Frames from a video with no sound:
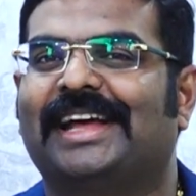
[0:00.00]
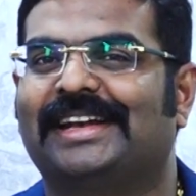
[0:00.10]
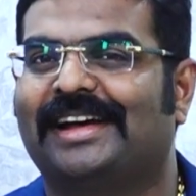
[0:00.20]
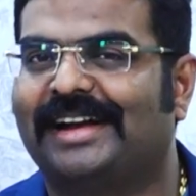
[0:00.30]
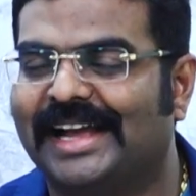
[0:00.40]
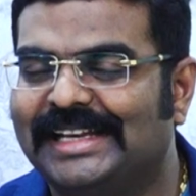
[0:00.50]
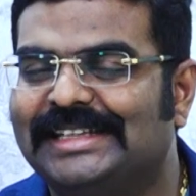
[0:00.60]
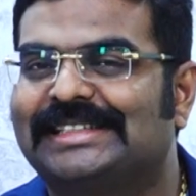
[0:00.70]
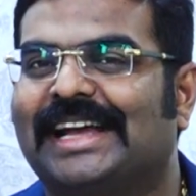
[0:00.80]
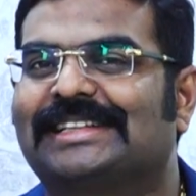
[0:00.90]
and our
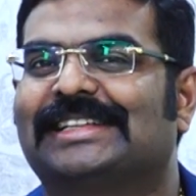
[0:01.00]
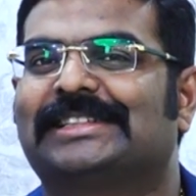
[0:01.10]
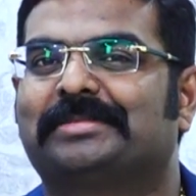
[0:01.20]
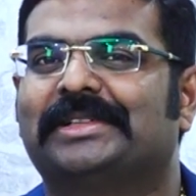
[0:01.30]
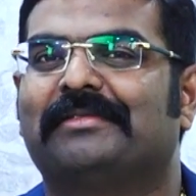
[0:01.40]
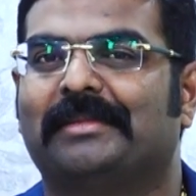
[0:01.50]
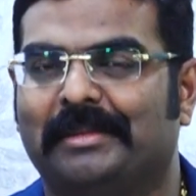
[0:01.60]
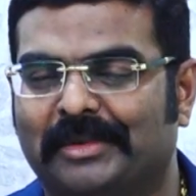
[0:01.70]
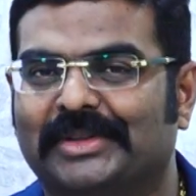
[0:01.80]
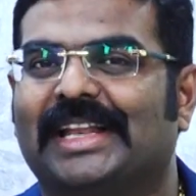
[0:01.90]
iLead tax expert will
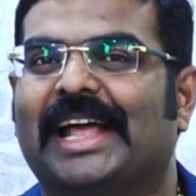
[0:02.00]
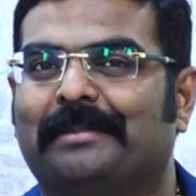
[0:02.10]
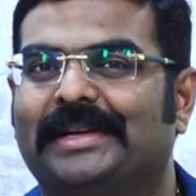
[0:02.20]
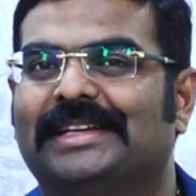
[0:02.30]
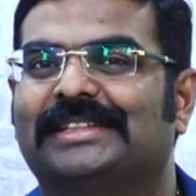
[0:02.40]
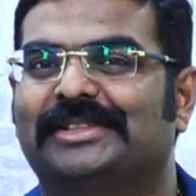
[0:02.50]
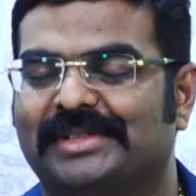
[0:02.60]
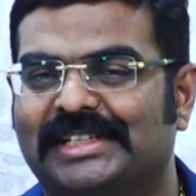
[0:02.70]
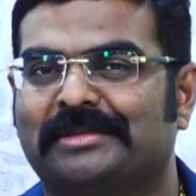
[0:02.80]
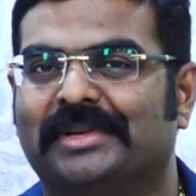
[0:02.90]
be more than happy to
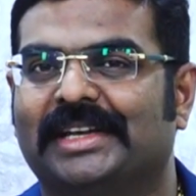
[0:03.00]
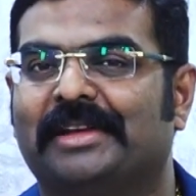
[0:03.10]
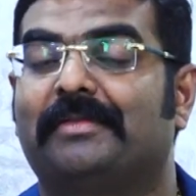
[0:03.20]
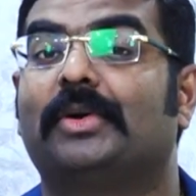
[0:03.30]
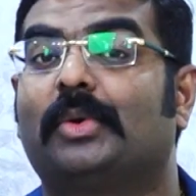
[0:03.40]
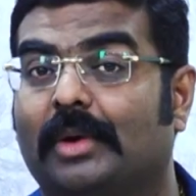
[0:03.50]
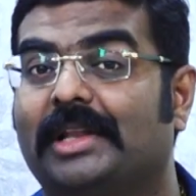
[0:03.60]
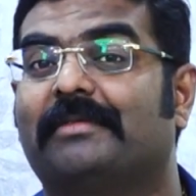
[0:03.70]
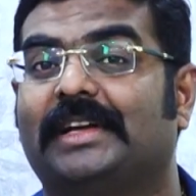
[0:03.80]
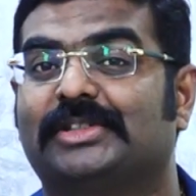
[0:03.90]
determine if you
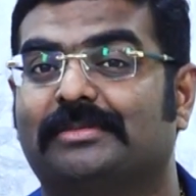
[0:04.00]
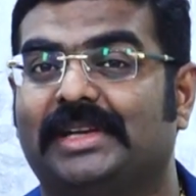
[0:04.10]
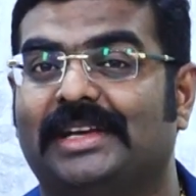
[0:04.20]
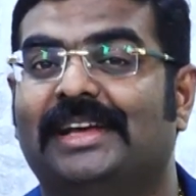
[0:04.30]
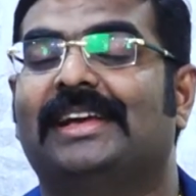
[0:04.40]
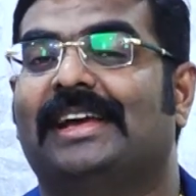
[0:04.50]
qualify to be